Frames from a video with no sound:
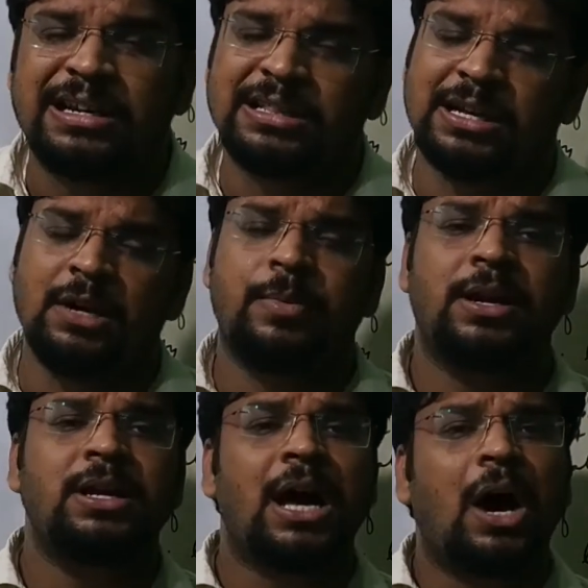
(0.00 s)
and third
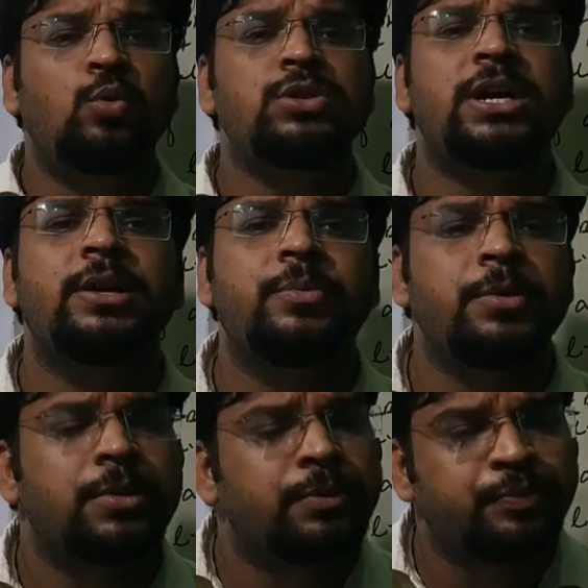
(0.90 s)
party outside the
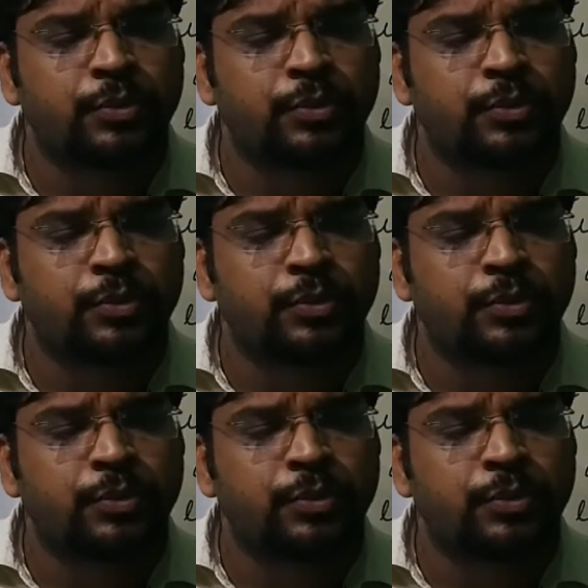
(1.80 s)
people.